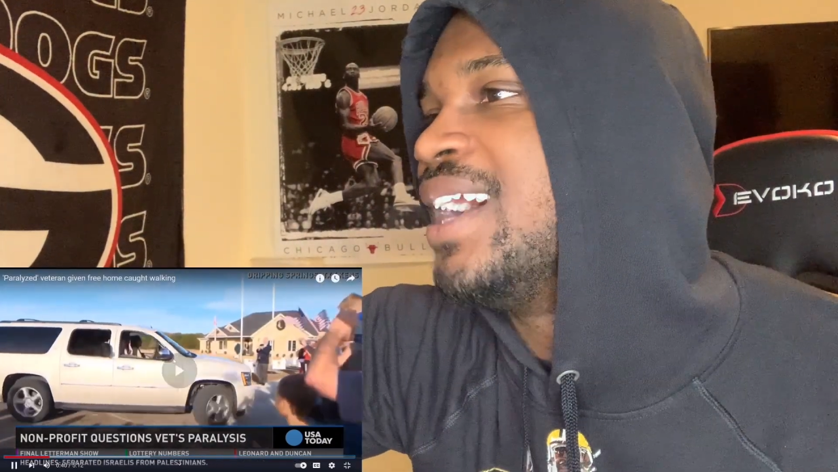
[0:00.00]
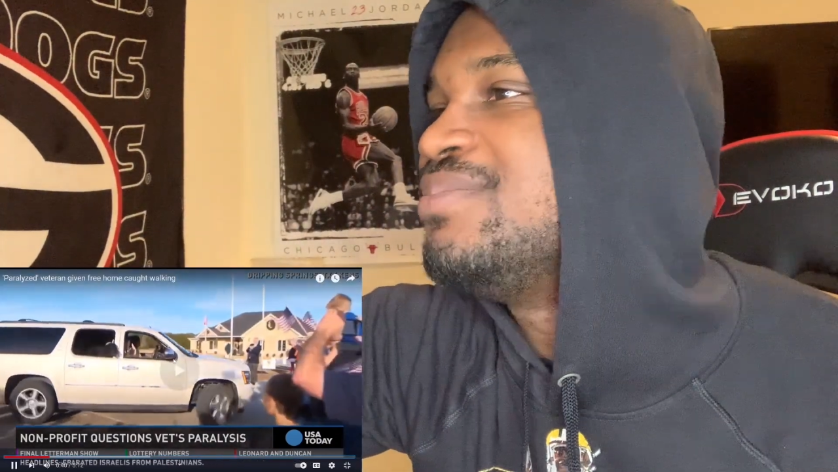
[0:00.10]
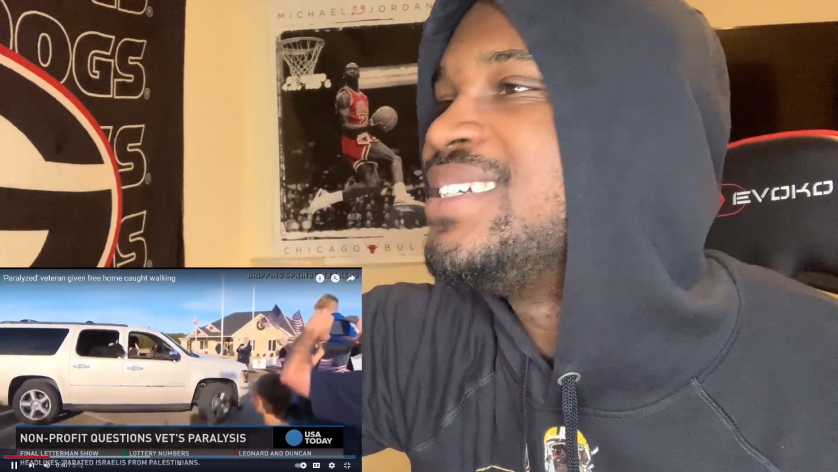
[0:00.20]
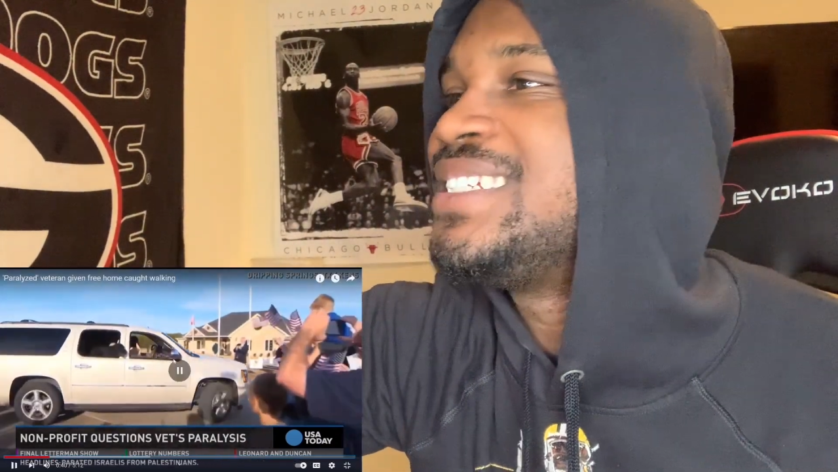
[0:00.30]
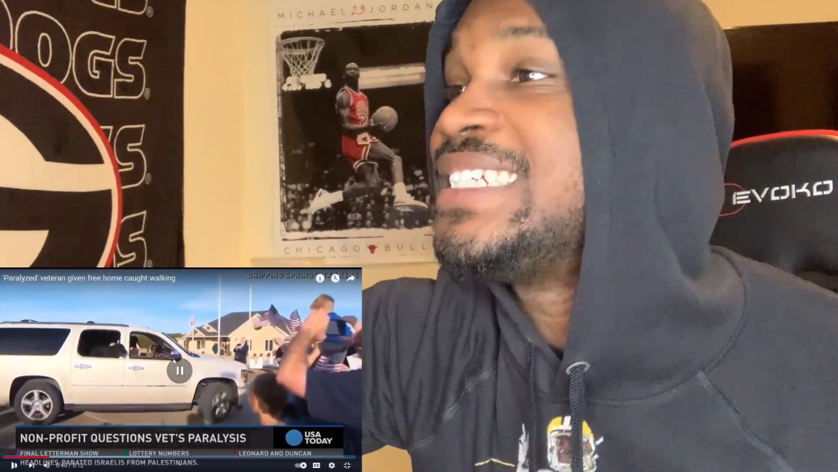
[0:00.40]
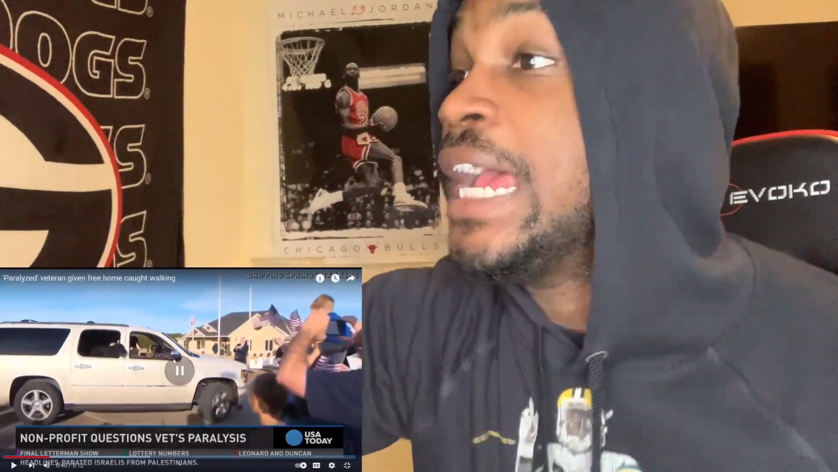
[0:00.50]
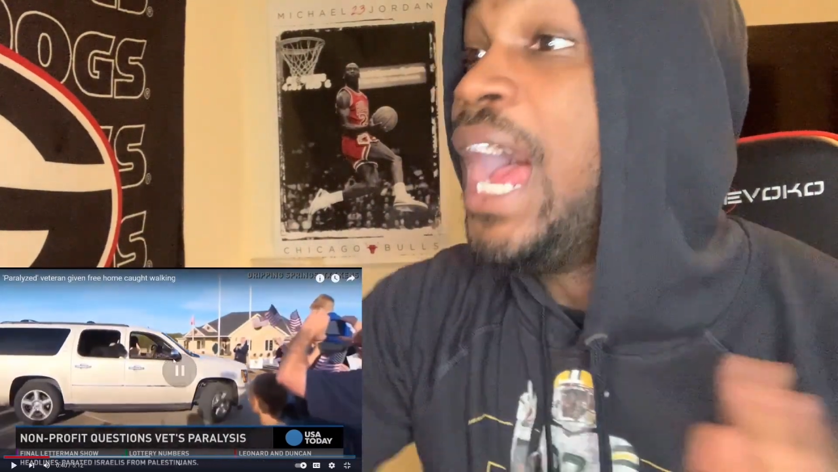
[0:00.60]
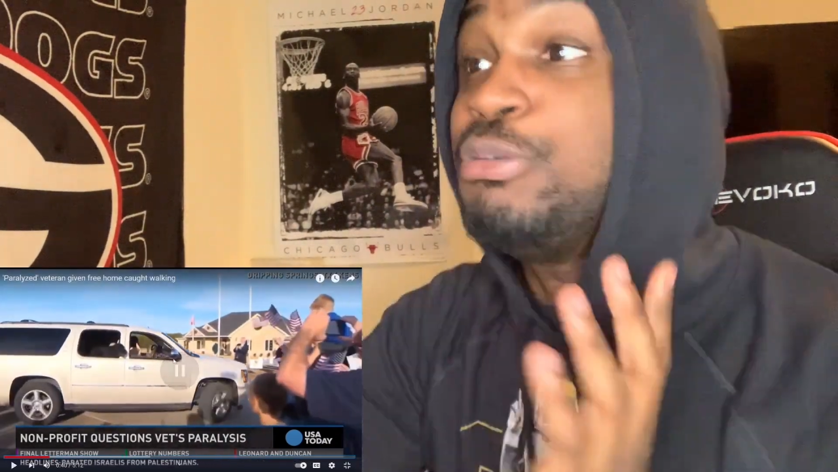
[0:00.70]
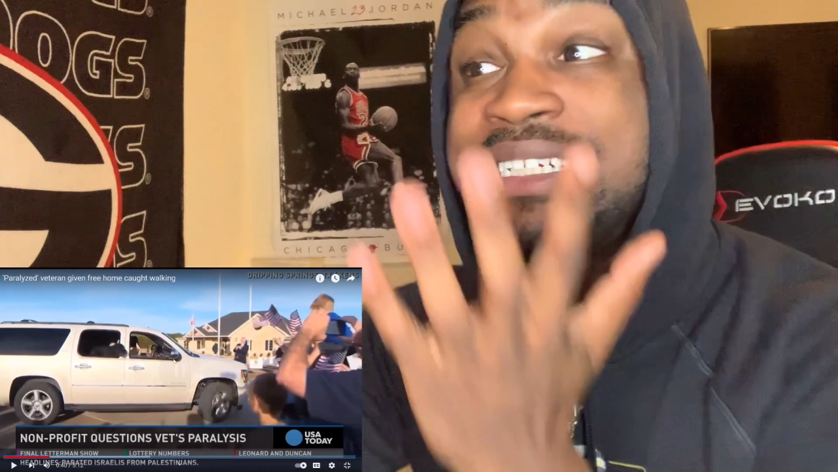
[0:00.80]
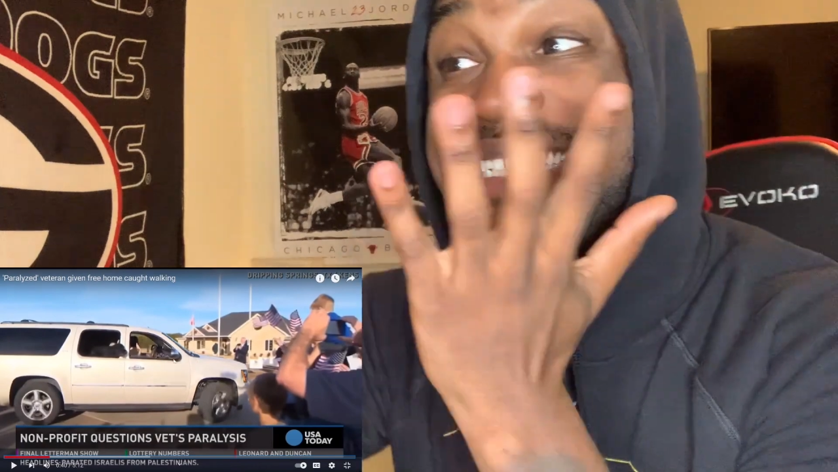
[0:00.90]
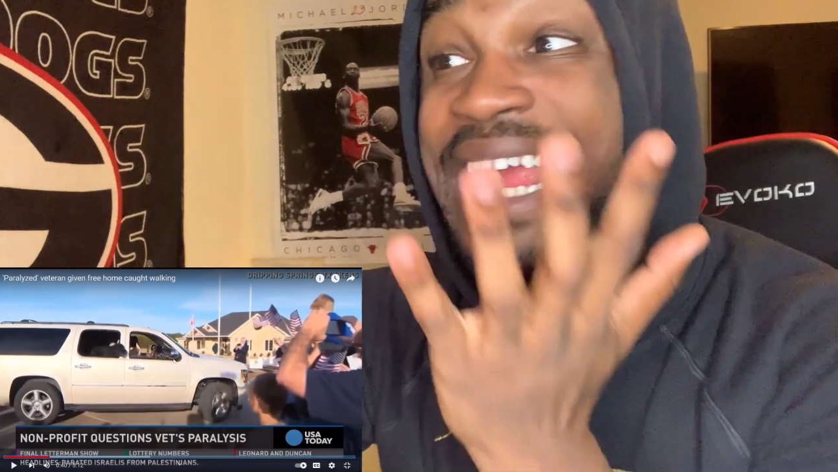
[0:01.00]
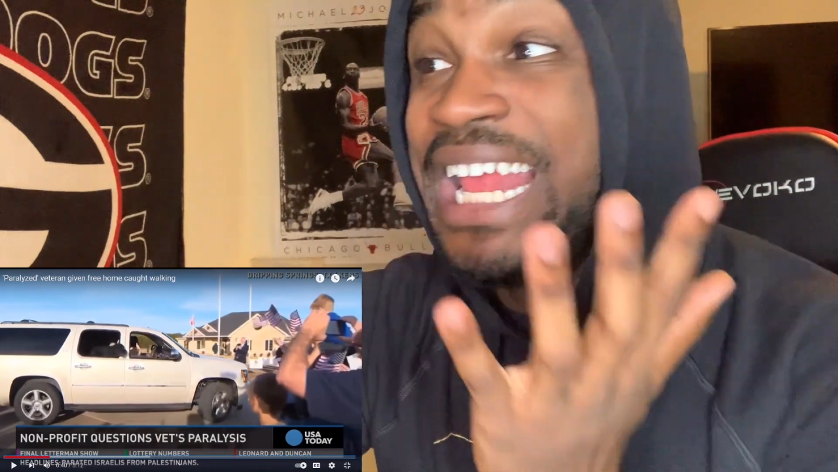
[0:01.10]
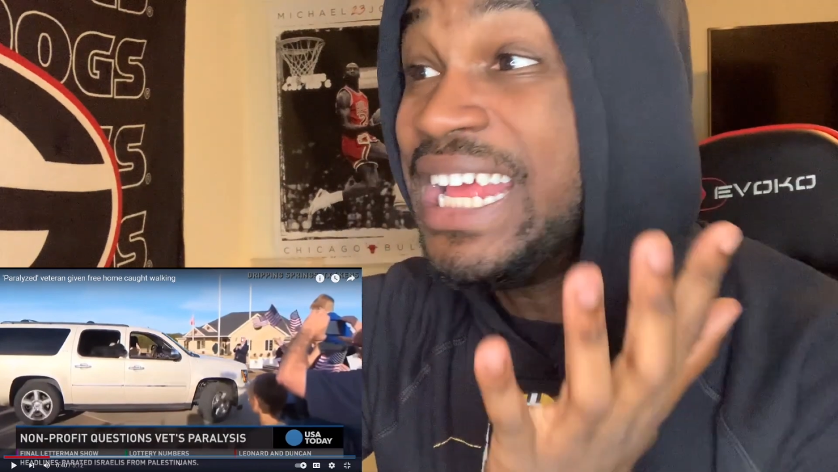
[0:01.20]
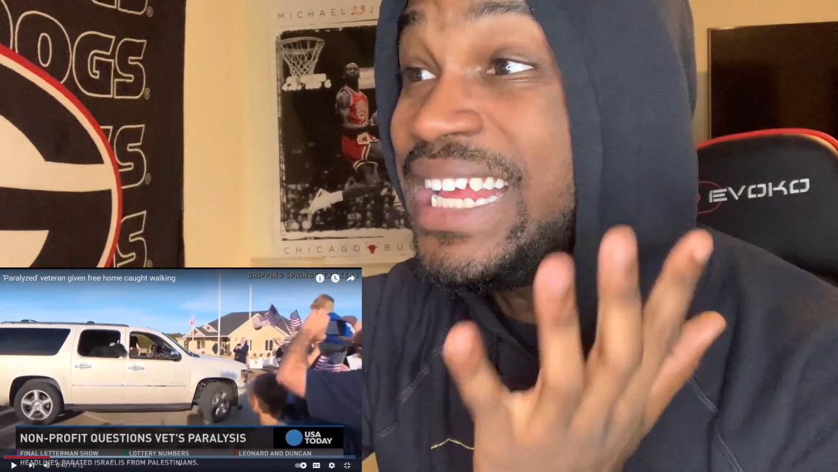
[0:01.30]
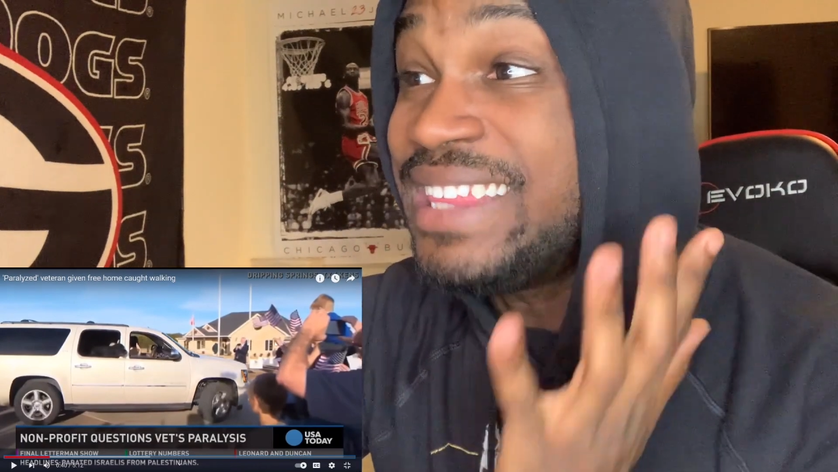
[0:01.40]
I'm just saying,
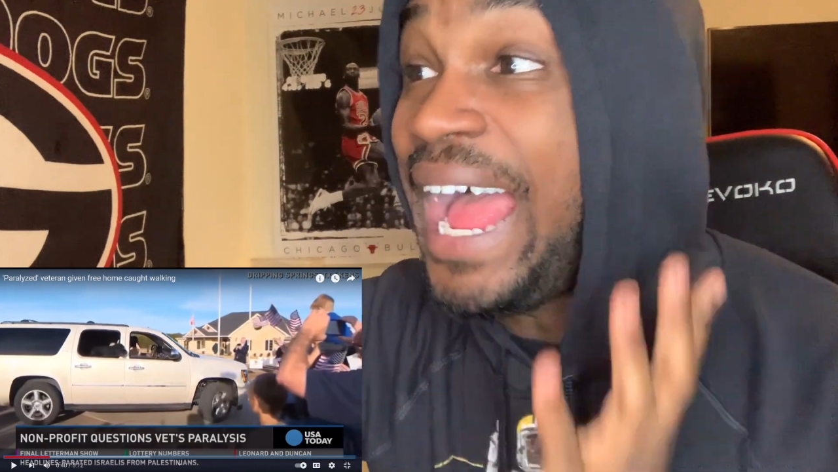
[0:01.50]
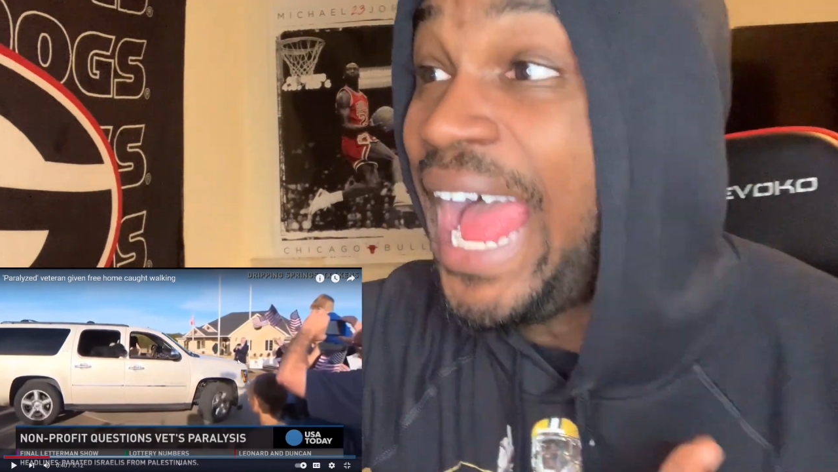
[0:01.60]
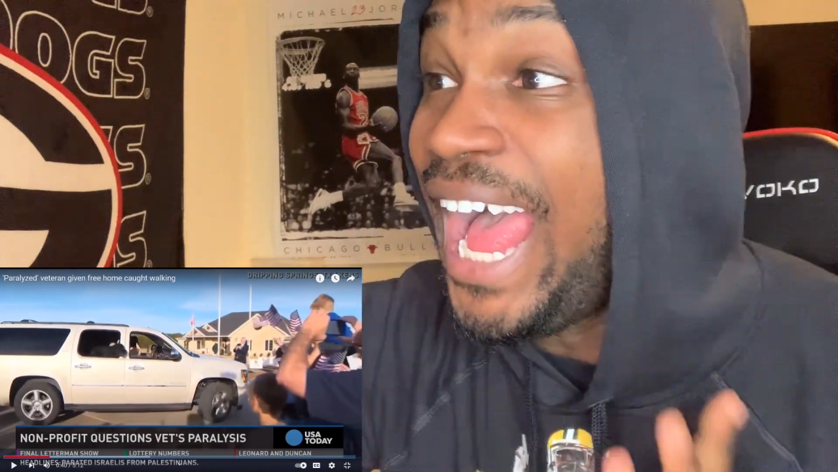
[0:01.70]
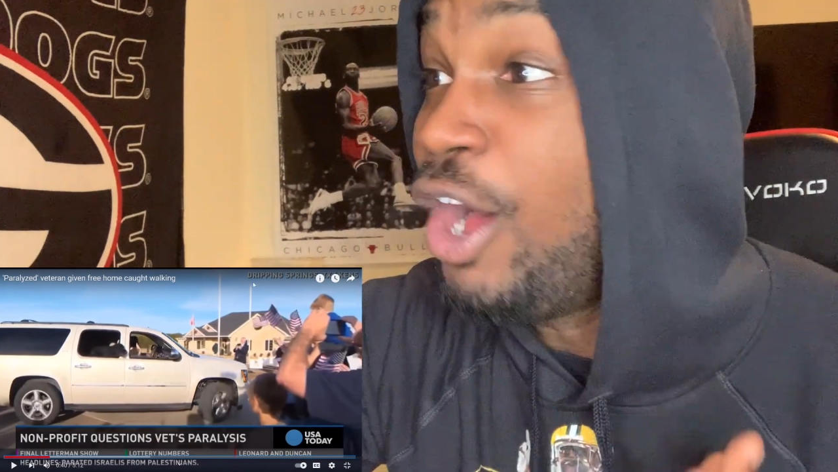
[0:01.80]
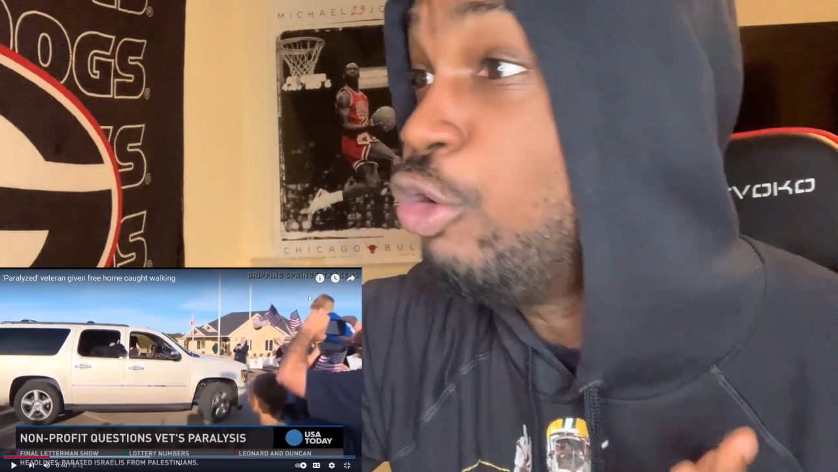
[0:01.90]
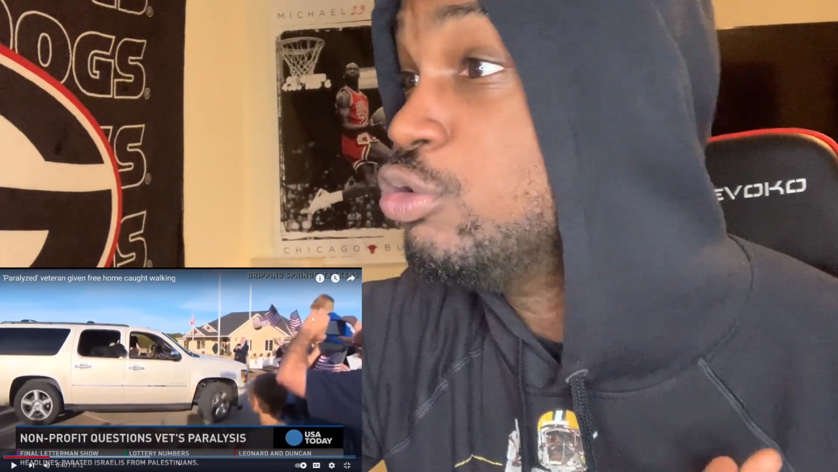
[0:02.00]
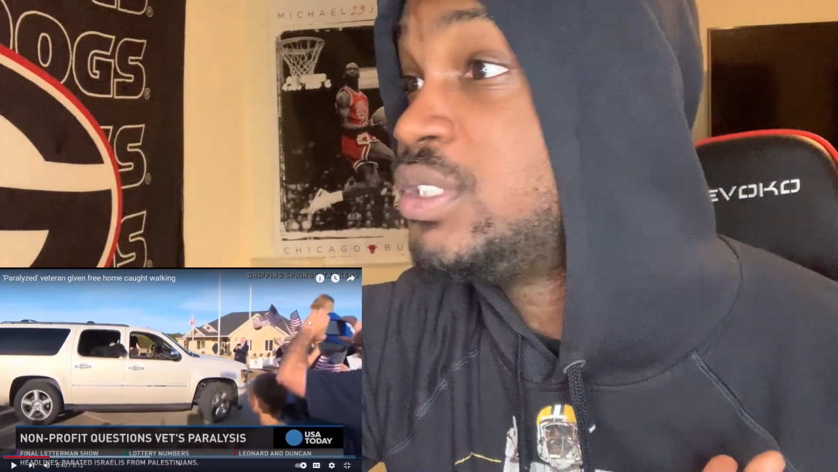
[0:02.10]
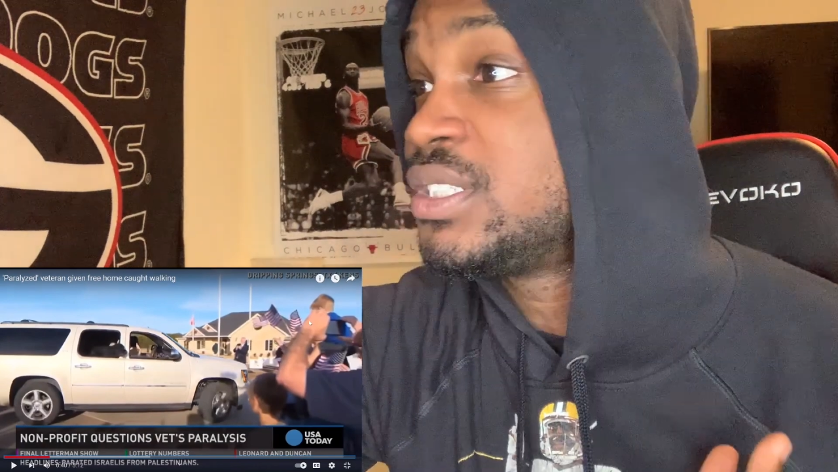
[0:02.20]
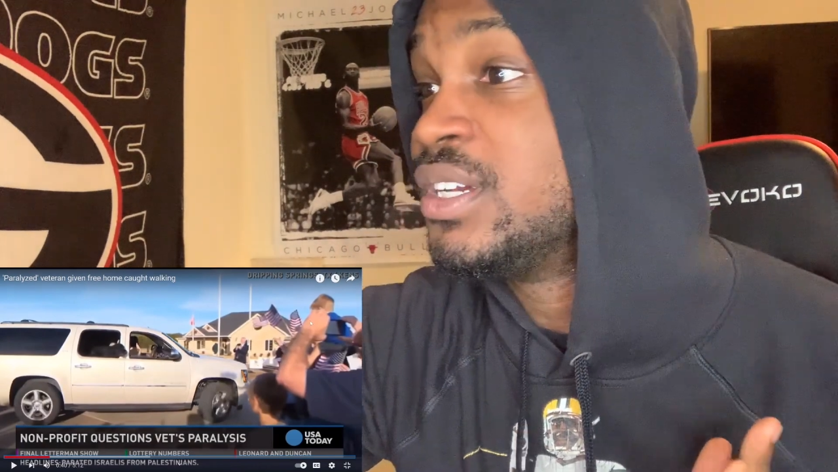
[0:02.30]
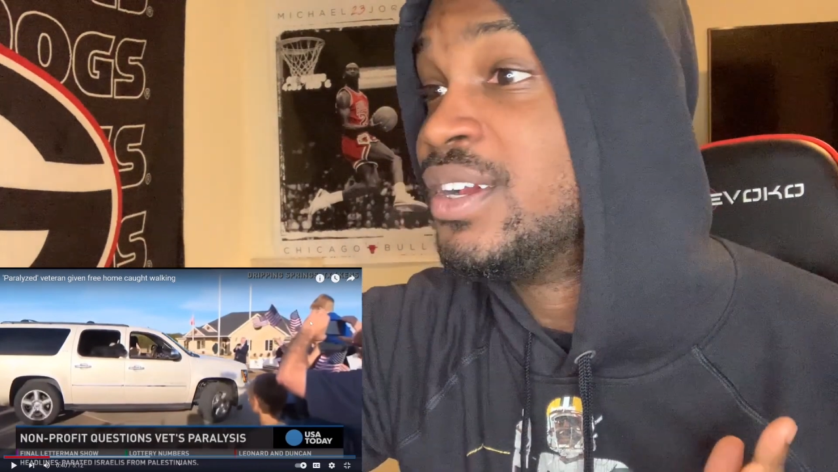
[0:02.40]
look at the house.